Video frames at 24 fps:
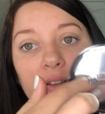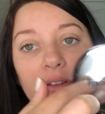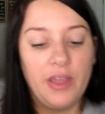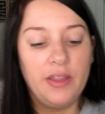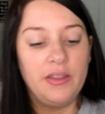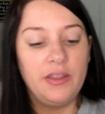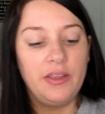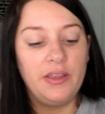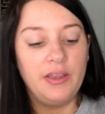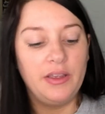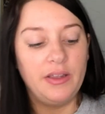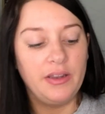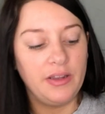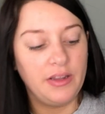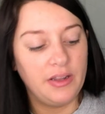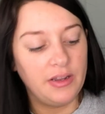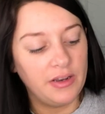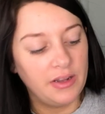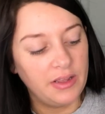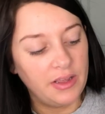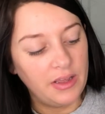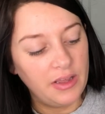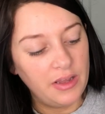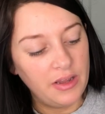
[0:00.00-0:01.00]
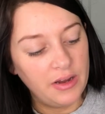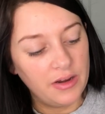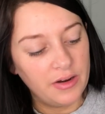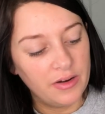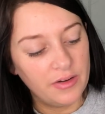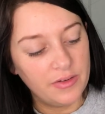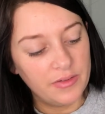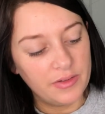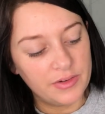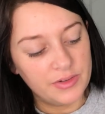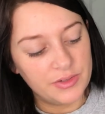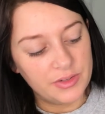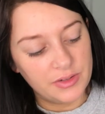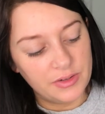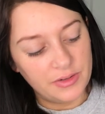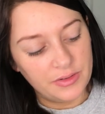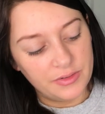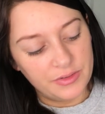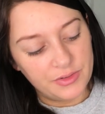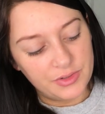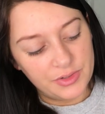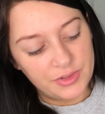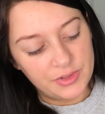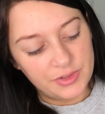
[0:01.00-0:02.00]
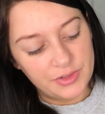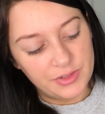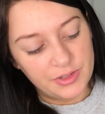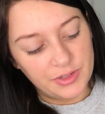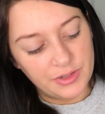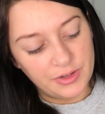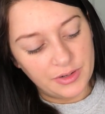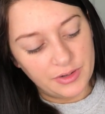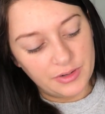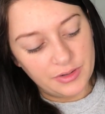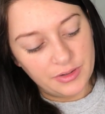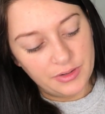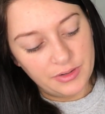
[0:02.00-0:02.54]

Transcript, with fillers: And in here, there's another sticker.